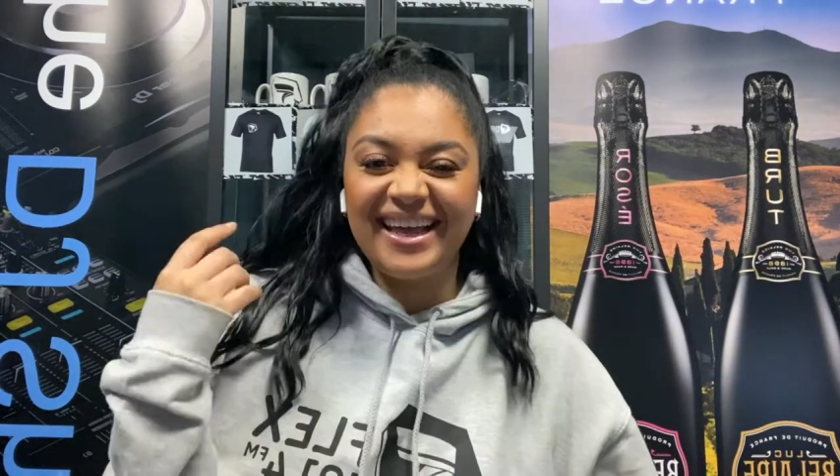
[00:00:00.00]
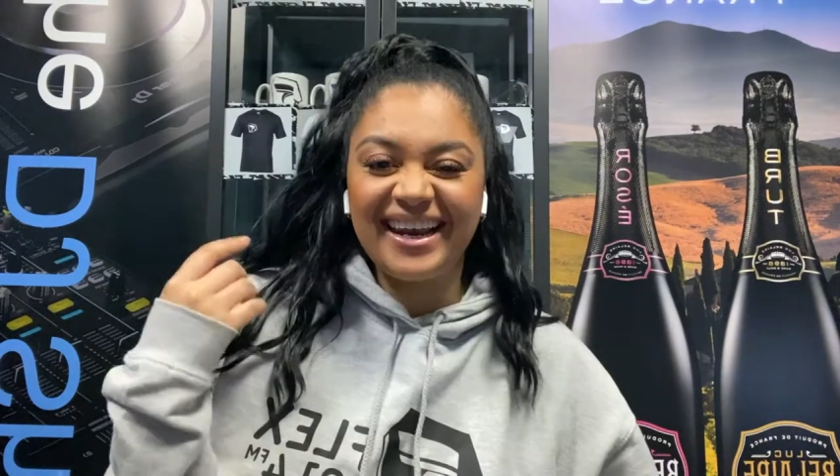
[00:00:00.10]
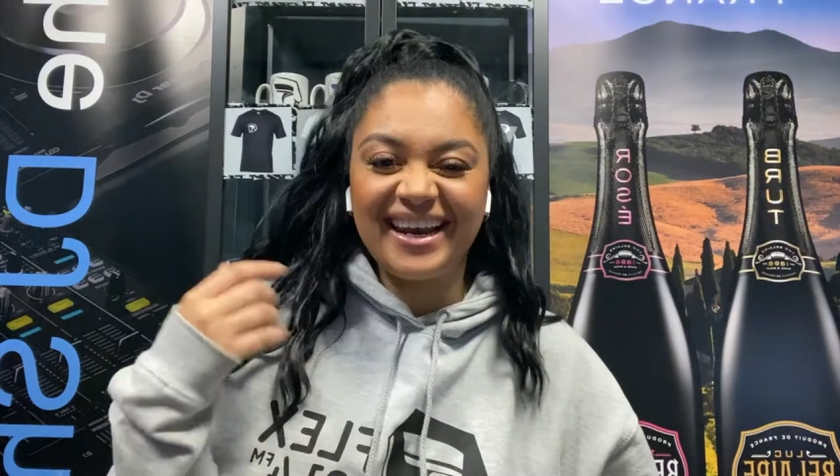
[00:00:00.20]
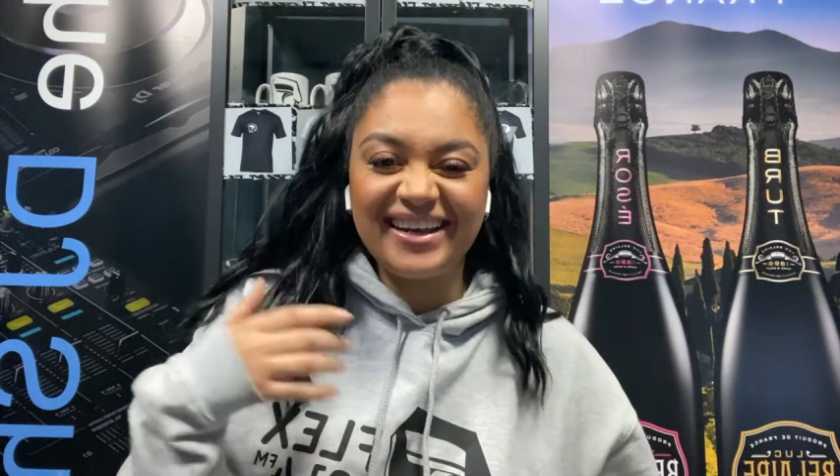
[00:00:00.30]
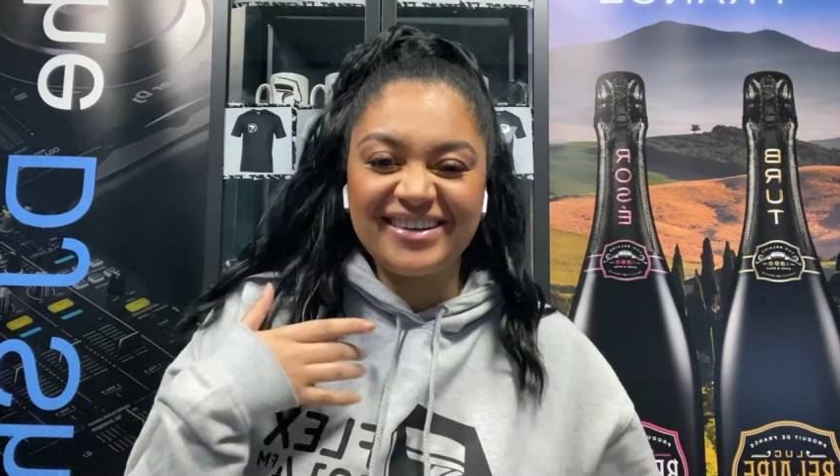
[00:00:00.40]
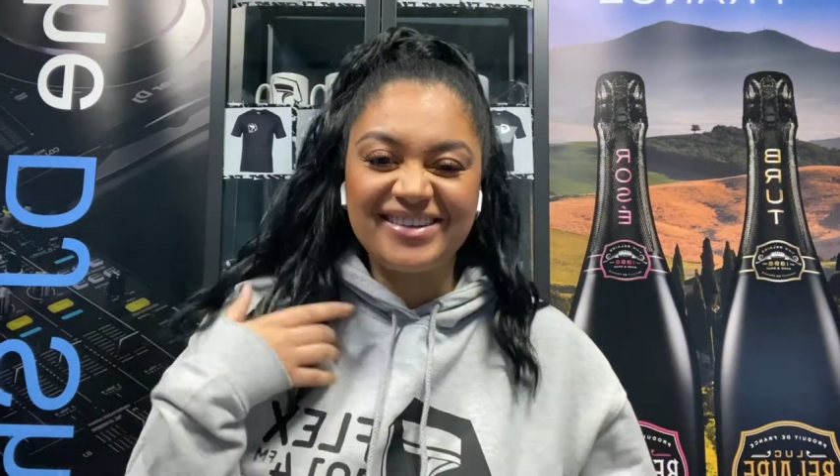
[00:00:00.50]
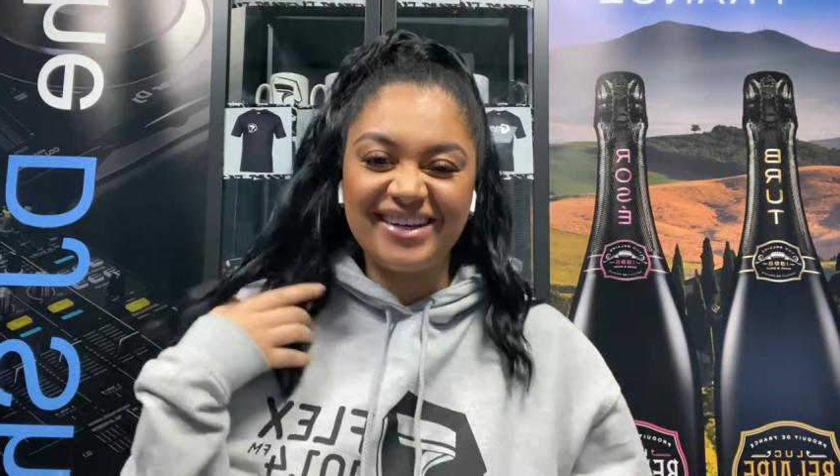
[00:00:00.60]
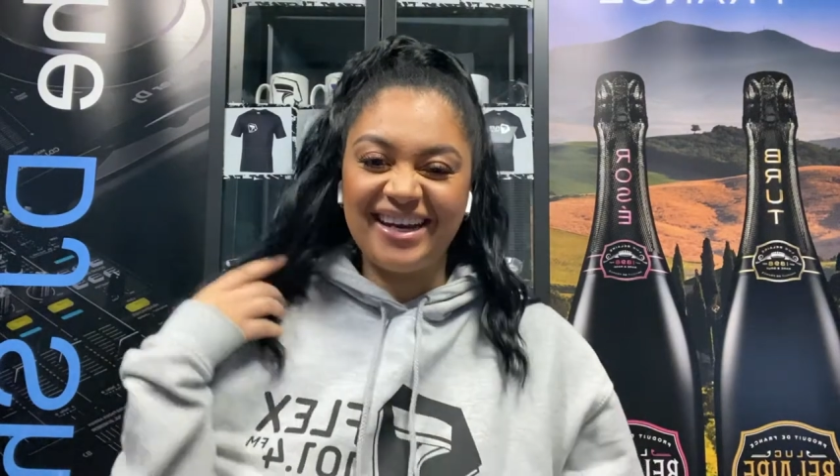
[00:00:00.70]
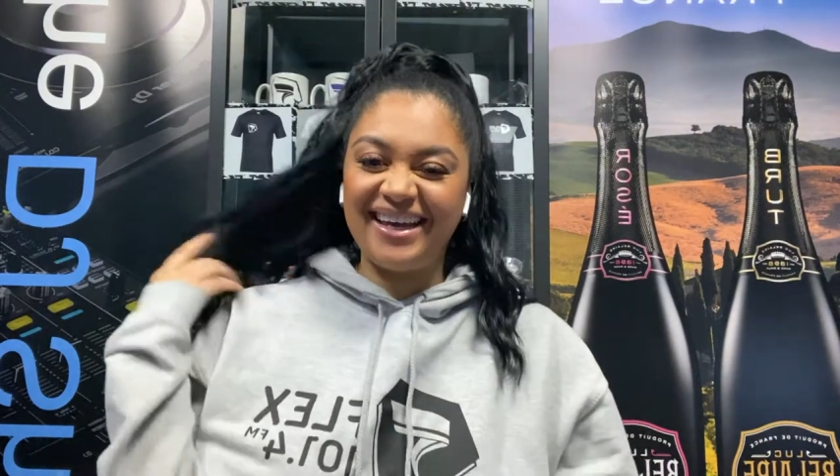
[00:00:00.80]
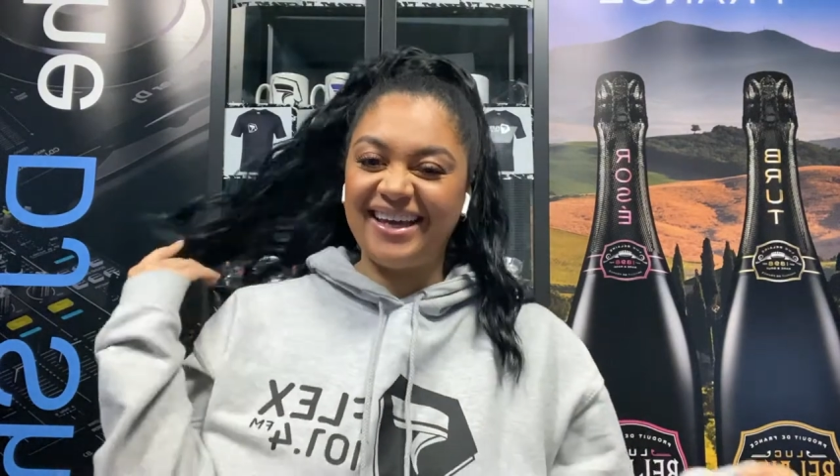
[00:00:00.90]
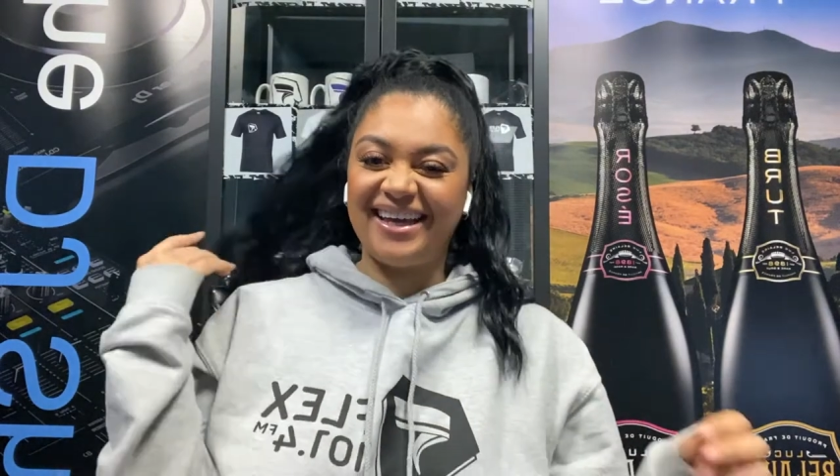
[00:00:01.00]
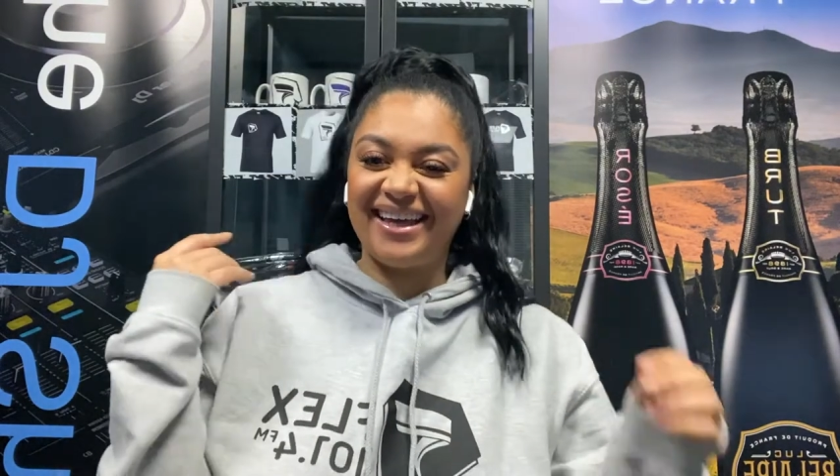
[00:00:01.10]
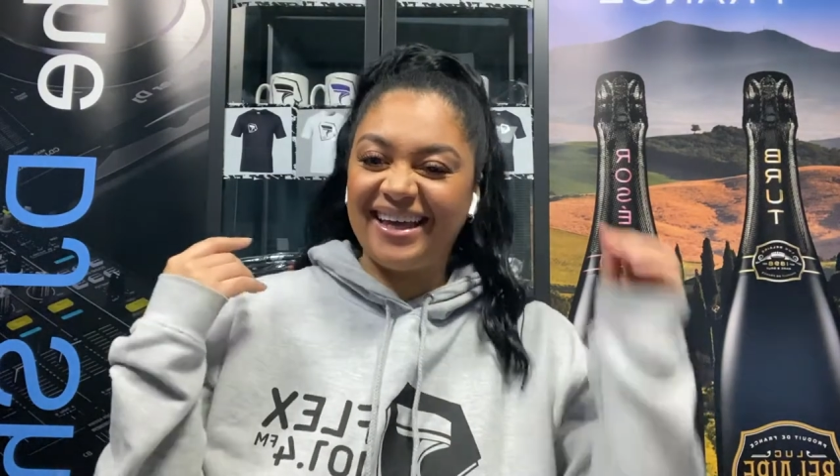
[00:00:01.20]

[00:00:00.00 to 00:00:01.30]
Literally.